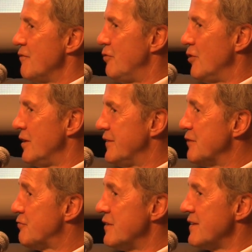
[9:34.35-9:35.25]
for
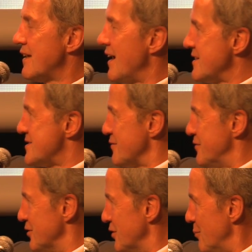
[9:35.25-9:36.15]
different kinds
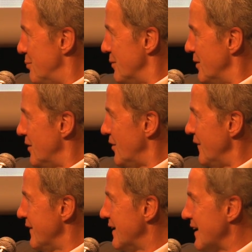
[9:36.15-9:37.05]
of Europe
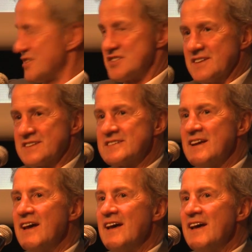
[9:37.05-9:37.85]
on the elections.